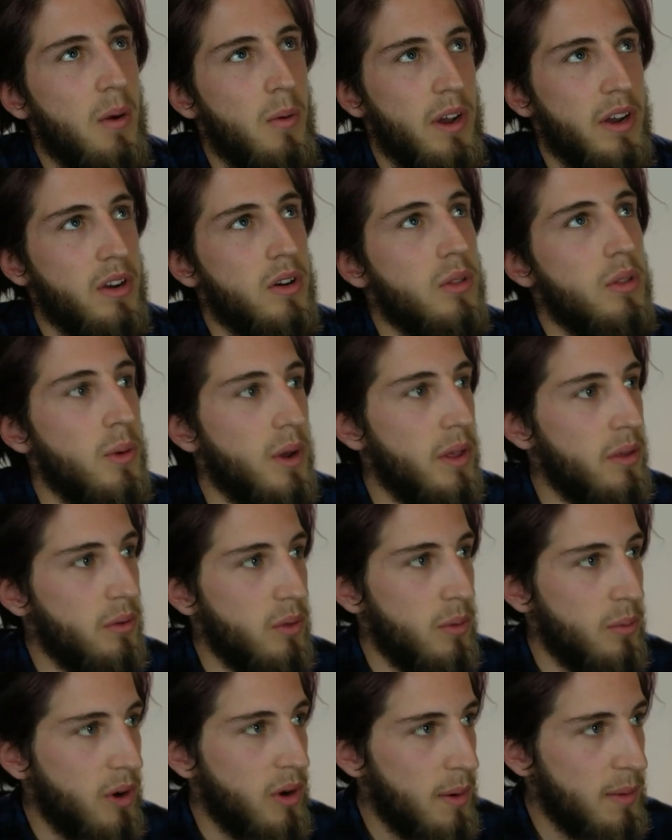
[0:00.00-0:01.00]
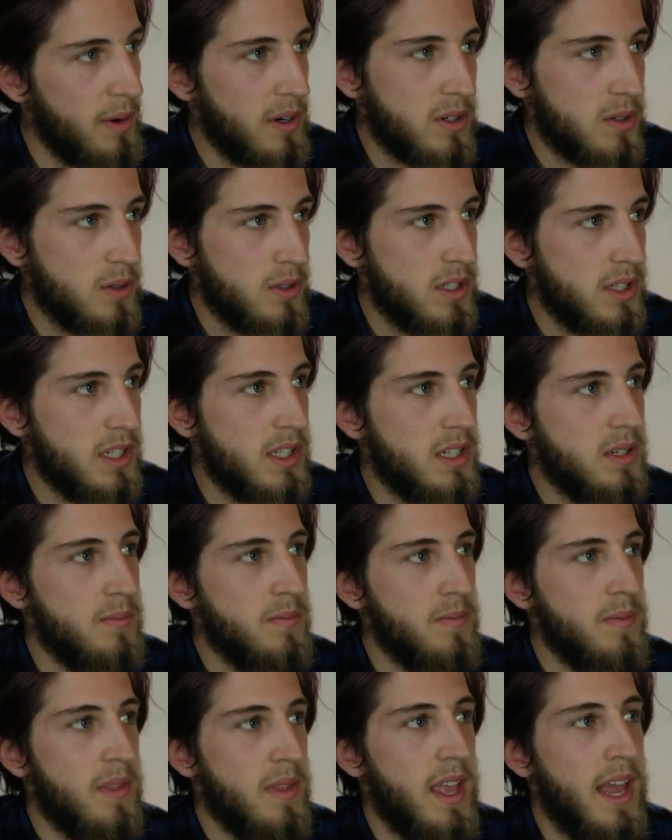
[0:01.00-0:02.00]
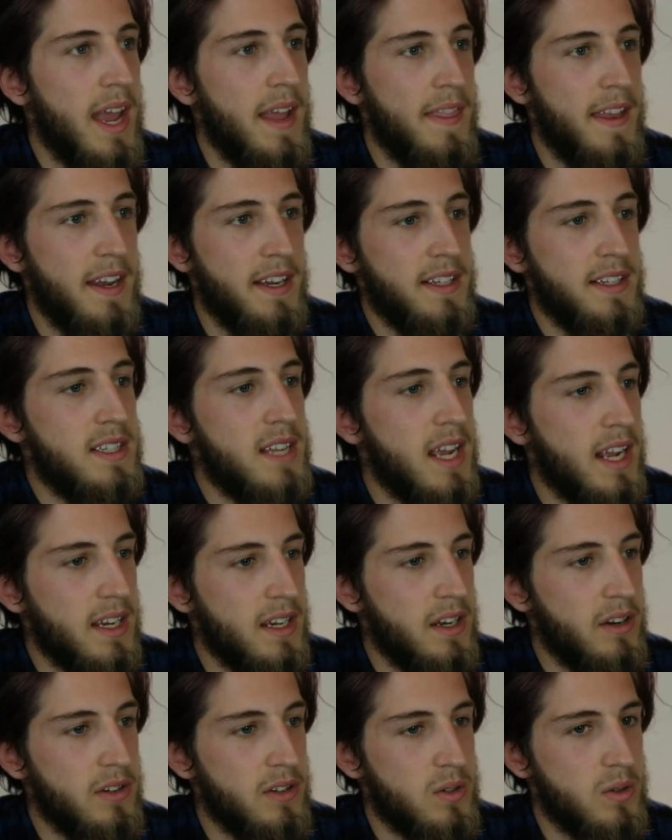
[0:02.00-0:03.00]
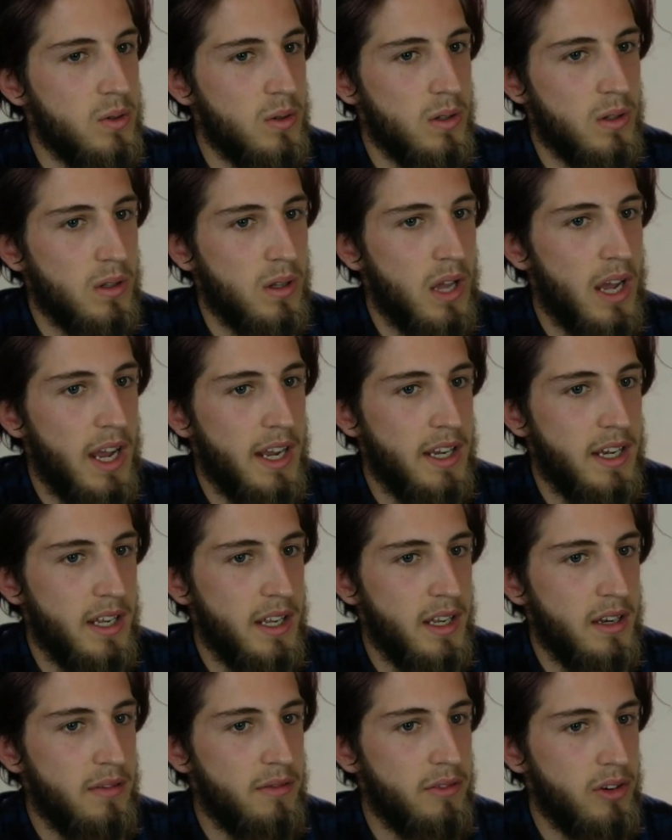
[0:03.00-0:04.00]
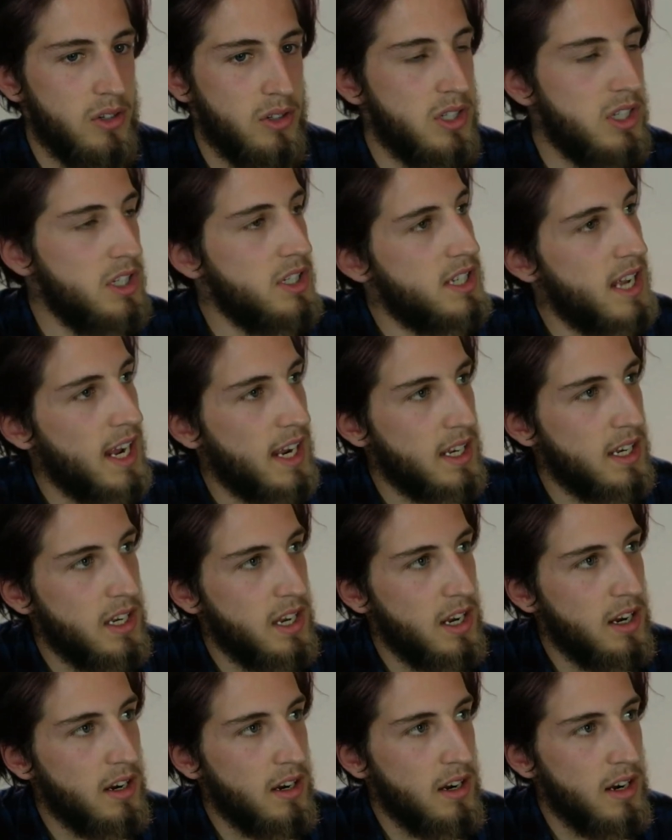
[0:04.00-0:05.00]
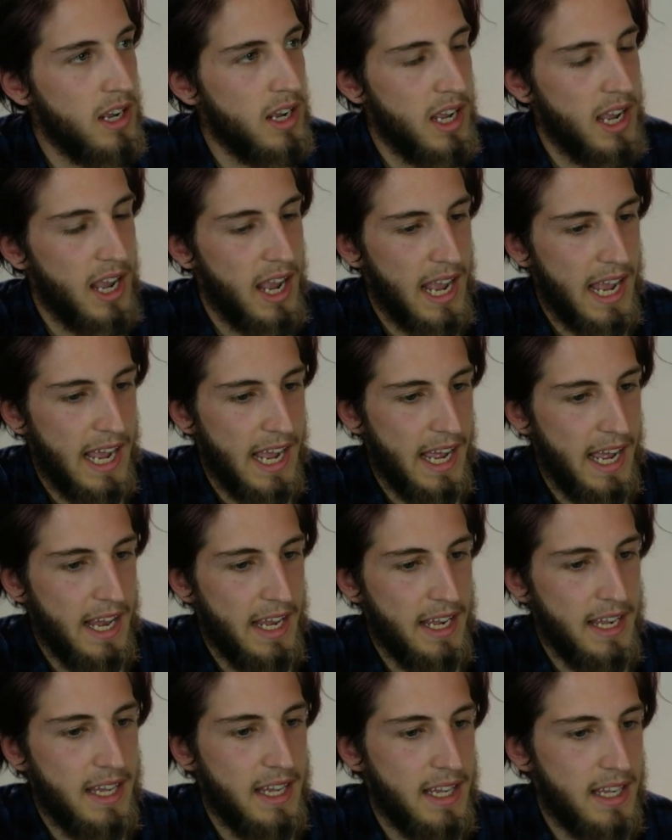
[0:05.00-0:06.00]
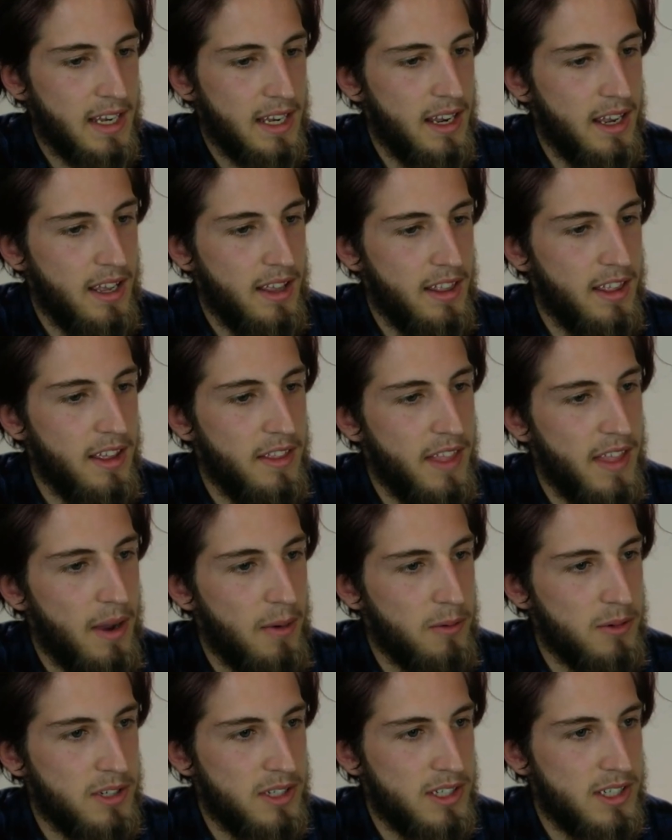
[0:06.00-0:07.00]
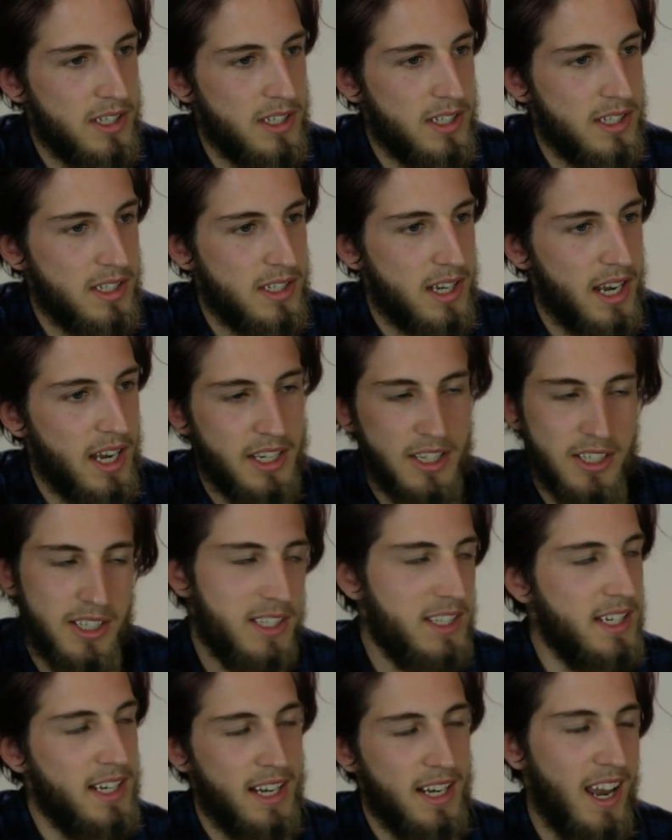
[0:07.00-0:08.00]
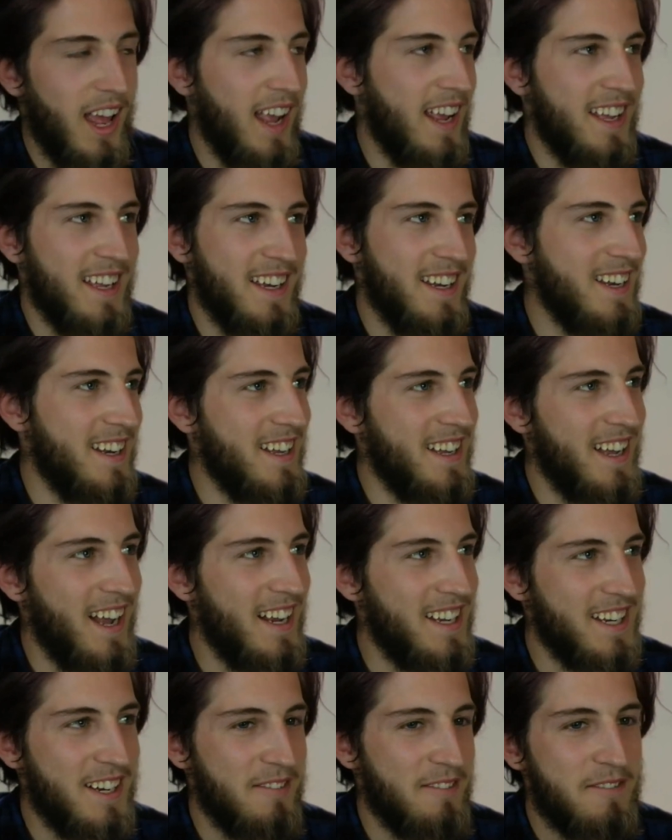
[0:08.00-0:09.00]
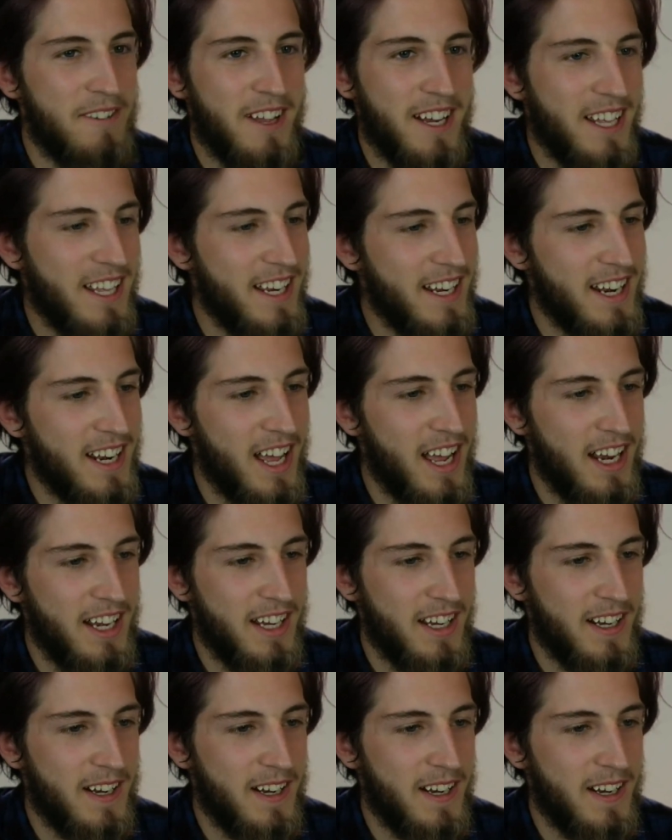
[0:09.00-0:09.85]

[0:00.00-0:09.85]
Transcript: I went all the way through the primary school system, and then in secondary school I did first and second year, and then I just didn't like it. I didn't fit in.